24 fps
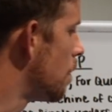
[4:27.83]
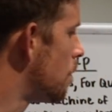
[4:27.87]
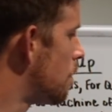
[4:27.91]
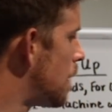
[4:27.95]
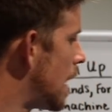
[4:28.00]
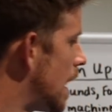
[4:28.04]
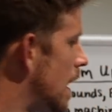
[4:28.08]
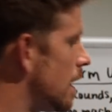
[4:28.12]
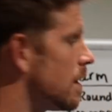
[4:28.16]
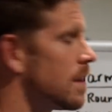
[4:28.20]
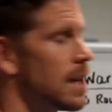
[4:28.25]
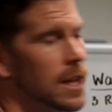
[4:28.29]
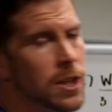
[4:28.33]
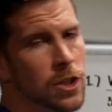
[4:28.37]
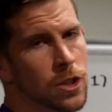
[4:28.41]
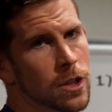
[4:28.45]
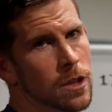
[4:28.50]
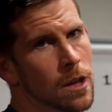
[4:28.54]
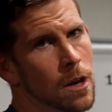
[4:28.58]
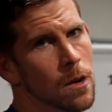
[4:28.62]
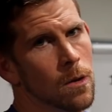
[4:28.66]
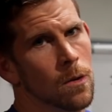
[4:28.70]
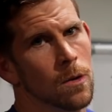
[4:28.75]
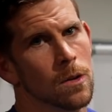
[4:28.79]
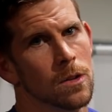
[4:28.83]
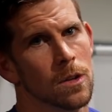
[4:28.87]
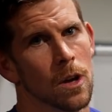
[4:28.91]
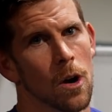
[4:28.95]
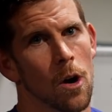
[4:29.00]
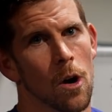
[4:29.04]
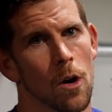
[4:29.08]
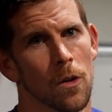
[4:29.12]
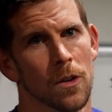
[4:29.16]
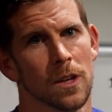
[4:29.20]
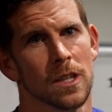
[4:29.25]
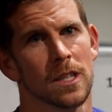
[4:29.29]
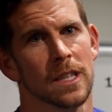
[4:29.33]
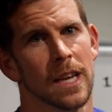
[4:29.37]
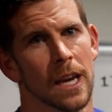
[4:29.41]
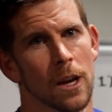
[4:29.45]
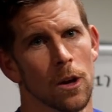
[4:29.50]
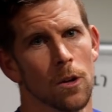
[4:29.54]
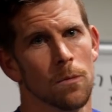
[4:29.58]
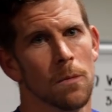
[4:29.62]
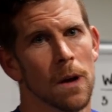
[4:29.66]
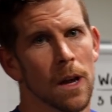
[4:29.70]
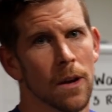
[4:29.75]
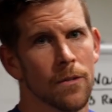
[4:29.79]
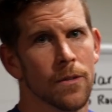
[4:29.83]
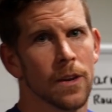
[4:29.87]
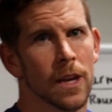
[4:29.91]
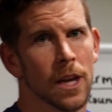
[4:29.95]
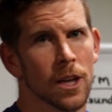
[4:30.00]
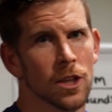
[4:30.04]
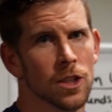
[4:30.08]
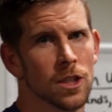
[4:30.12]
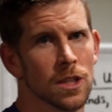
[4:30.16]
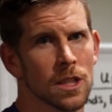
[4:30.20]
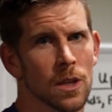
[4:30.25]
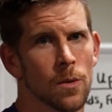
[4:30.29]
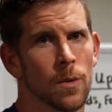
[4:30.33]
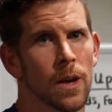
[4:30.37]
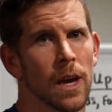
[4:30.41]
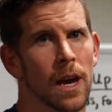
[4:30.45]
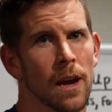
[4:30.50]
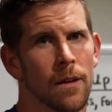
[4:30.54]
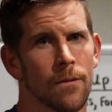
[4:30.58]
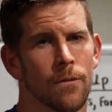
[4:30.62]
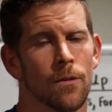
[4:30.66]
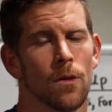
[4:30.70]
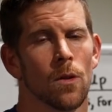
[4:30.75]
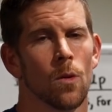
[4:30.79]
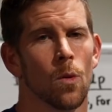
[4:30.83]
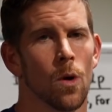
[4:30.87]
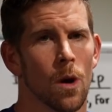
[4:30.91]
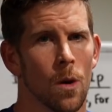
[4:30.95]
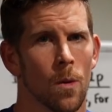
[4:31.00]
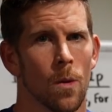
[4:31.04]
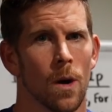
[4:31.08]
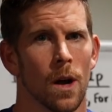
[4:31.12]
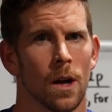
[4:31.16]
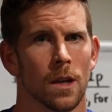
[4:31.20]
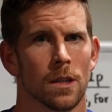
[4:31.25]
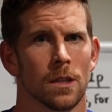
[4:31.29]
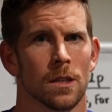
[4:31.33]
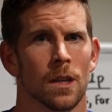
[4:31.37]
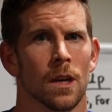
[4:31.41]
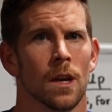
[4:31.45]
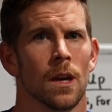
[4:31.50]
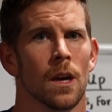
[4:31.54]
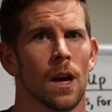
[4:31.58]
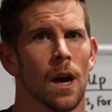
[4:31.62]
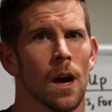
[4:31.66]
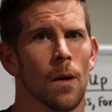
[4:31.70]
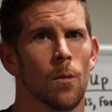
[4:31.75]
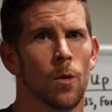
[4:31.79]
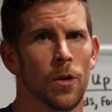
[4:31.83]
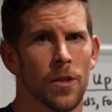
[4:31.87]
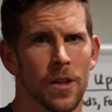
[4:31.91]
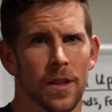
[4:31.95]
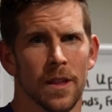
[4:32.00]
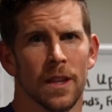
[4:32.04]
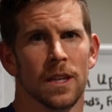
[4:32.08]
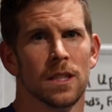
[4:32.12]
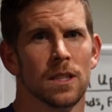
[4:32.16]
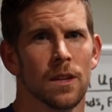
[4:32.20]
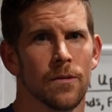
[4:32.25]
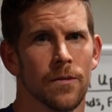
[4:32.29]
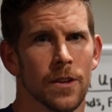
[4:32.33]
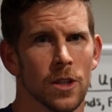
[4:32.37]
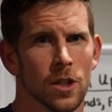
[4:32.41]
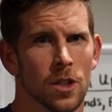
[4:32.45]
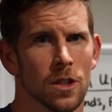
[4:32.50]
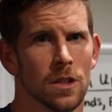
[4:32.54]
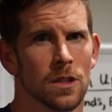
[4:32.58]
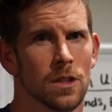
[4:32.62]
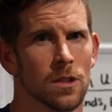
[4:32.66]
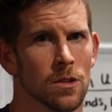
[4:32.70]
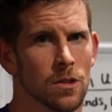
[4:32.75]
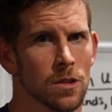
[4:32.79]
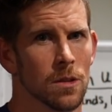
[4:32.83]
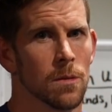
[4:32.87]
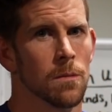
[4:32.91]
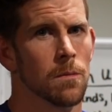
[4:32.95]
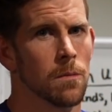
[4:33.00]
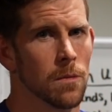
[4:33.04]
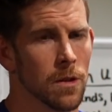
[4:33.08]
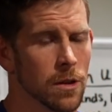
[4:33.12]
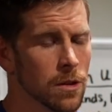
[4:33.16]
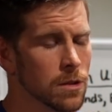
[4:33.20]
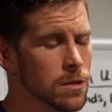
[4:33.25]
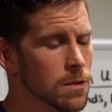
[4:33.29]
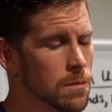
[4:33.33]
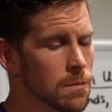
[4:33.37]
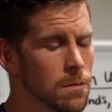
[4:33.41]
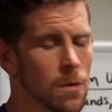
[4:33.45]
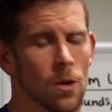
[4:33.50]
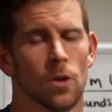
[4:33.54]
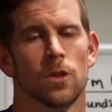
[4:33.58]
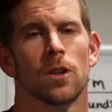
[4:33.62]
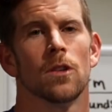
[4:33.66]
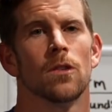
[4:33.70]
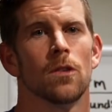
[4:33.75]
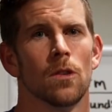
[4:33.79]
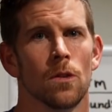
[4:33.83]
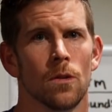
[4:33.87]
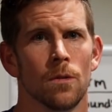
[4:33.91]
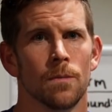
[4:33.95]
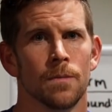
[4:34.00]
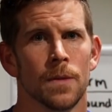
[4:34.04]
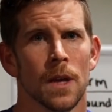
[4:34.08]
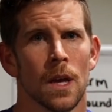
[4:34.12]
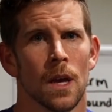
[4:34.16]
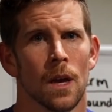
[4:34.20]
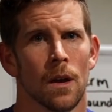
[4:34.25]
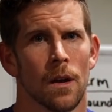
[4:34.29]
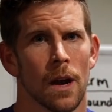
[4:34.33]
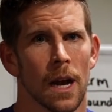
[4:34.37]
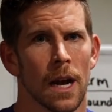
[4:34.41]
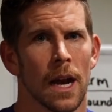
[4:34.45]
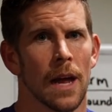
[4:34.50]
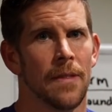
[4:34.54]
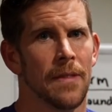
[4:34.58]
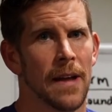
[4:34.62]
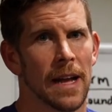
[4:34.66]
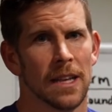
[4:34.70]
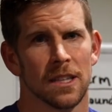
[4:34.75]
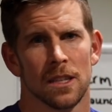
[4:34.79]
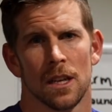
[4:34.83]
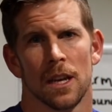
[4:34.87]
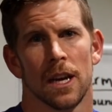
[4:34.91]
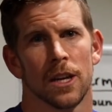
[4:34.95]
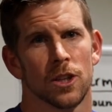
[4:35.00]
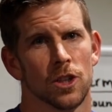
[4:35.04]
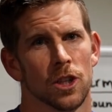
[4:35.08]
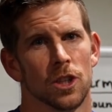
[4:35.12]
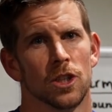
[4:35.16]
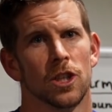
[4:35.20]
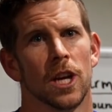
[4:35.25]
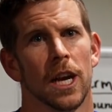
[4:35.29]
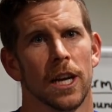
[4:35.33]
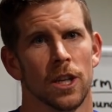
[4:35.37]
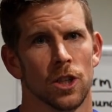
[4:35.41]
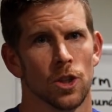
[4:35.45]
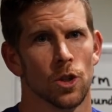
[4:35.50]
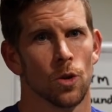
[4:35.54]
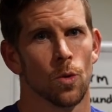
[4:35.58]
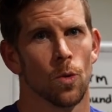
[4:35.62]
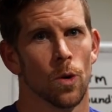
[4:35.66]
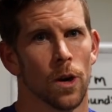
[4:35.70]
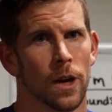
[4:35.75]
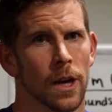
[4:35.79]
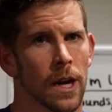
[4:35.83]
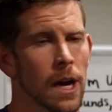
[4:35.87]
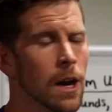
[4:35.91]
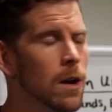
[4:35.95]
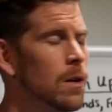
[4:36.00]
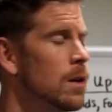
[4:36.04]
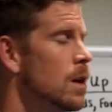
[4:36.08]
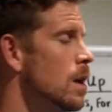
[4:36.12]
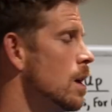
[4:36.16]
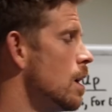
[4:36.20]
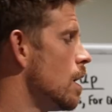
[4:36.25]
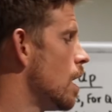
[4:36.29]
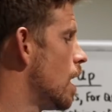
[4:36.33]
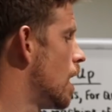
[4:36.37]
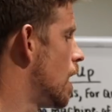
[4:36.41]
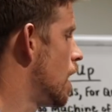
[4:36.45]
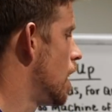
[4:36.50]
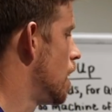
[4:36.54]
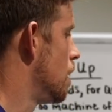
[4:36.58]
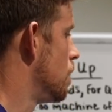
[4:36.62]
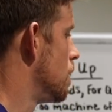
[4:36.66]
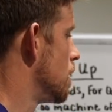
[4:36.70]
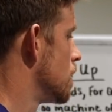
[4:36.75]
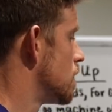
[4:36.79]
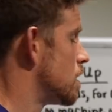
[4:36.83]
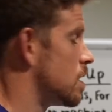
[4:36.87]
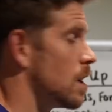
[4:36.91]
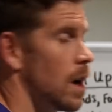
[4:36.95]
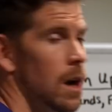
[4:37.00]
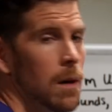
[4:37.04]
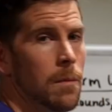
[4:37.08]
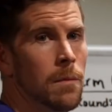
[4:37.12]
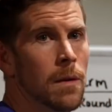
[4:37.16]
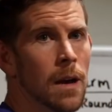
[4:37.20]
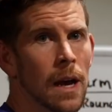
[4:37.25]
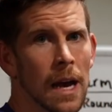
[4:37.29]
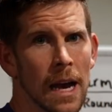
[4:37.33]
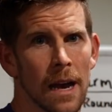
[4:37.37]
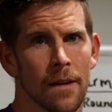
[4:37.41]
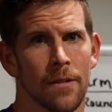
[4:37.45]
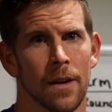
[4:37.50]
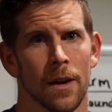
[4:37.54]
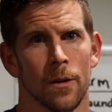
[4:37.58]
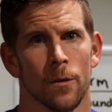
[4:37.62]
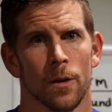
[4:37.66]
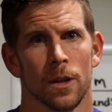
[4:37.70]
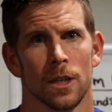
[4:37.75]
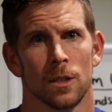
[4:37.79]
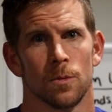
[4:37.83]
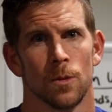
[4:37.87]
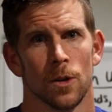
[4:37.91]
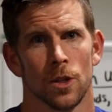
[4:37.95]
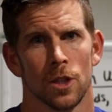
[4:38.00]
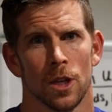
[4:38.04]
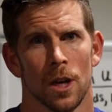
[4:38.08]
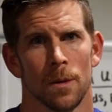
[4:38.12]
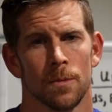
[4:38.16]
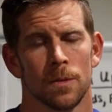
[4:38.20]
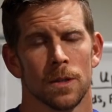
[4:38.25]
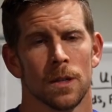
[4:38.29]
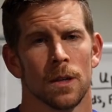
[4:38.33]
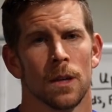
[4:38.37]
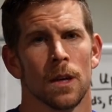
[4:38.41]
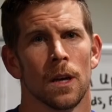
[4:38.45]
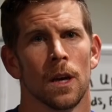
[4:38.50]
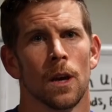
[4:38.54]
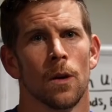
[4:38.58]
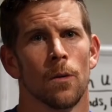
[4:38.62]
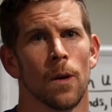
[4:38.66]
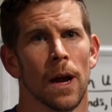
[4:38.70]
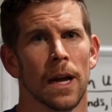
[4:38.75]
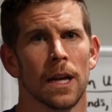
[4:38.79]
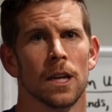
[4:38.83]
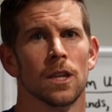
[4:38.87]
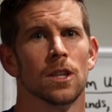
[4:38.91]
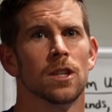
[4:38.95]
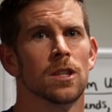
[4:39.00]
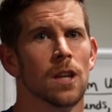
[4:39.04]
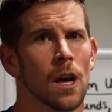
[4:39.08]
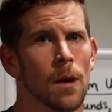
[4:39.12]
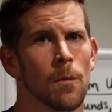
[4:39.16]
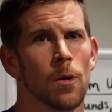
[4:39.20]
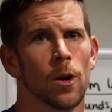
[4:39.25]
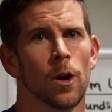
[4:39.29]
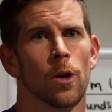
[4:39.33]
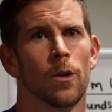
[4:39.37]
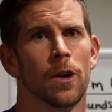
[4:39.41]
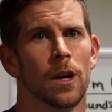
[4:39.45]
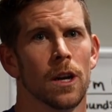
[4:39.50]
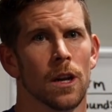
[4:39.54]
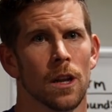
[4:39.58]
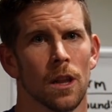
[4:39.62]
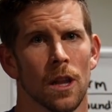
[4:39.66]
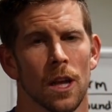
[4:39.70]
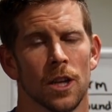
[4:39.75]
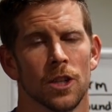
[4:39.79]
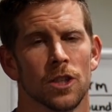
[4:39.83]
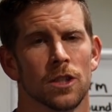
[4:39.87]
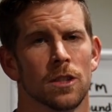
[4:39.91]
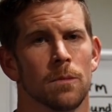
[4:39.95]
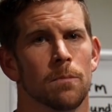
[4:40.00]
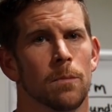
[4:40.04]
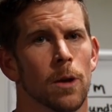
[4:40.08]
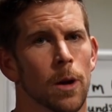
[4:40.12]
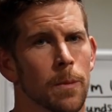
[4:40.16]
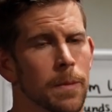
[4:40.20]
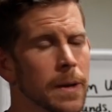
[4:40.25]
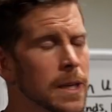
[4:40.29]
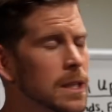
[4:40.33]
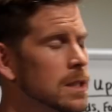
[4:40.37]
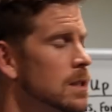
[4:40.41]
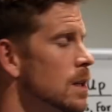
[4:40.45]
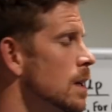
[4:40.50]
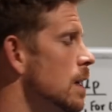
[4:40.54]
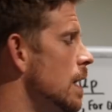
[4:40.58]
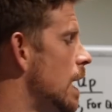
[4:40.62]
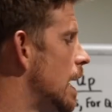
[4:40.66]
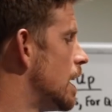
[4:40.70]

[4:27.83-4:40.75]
Pay attention though to all the scaled modifications that we have for the wall walks within these divisions. There's a multitude, right? And that's gonna actually change your workout. Some have hand release push-ups, right? Some are going into lunges and burpees.